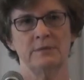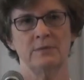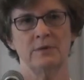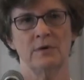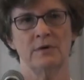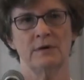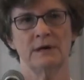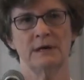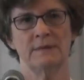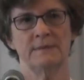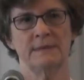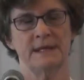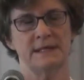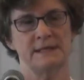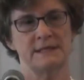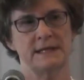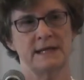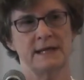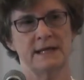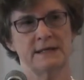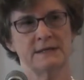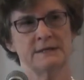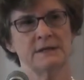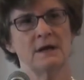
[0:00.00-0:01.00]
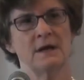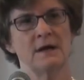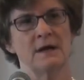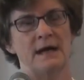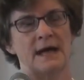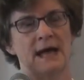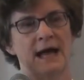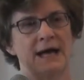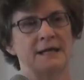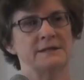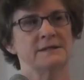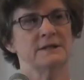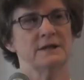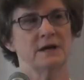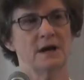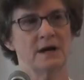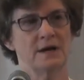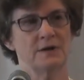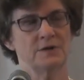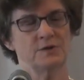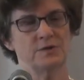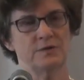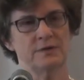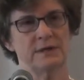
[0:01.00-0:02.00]
program that says, as a
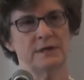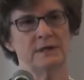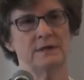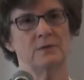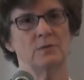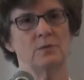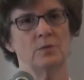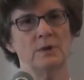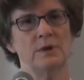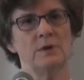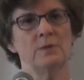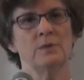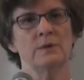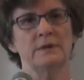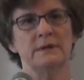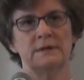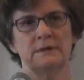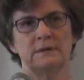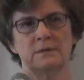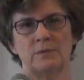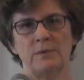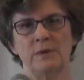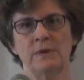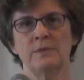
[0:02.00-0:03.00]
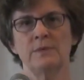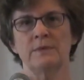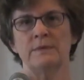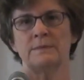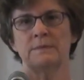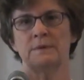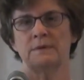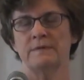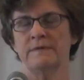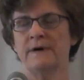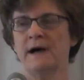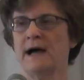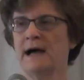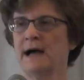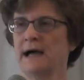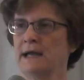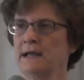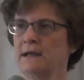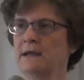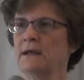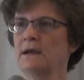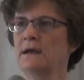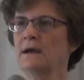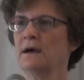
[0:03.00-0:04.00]
country, we will
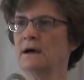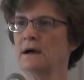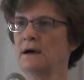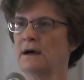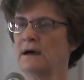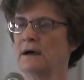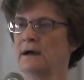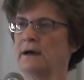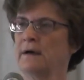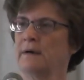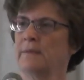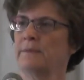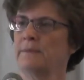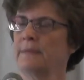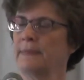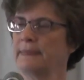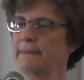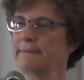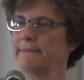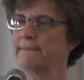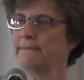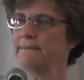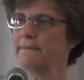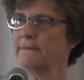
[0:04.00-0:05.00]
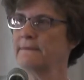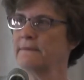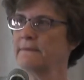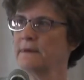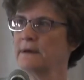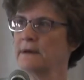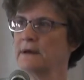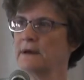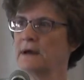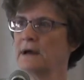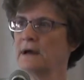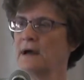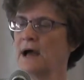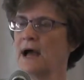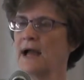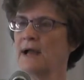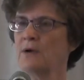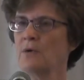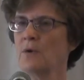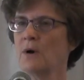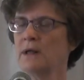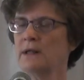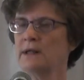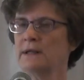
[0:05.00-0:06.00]
provide
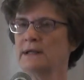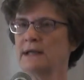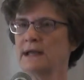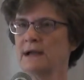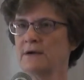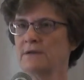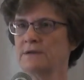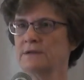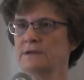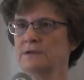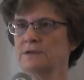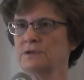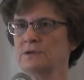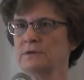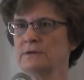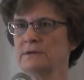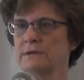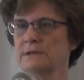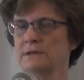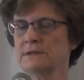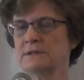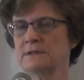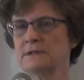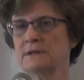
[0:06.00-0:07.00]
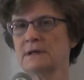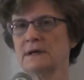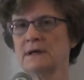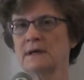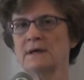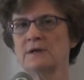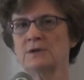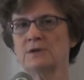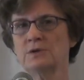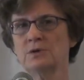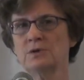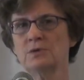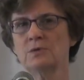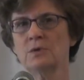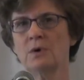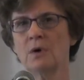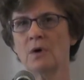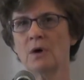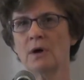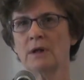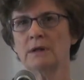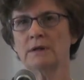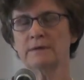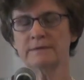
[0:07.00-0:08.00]
high-quality health insurance to
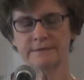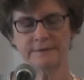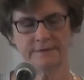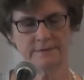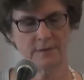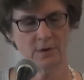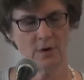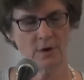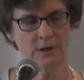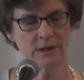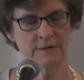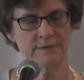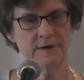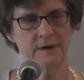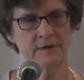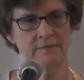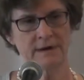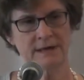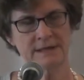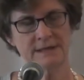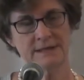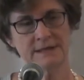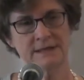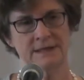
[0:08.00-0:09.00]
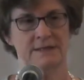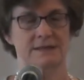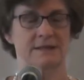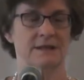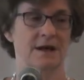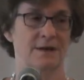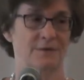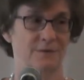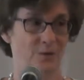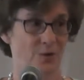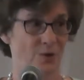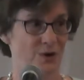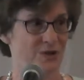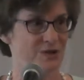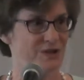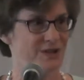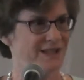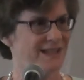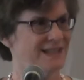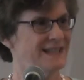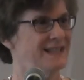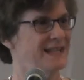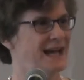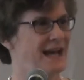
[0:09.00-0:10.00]
all of our residents.
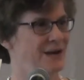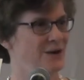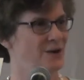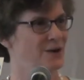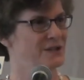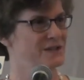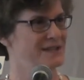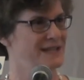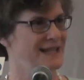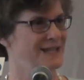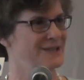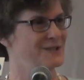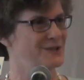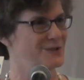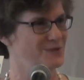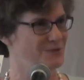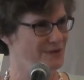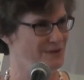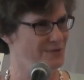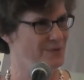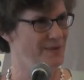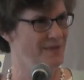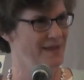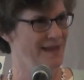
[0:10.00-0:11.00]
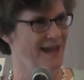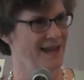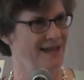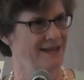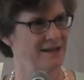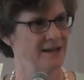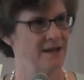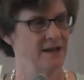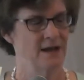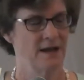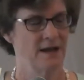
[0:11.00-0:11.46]
Unfortunately, not all states agree with that,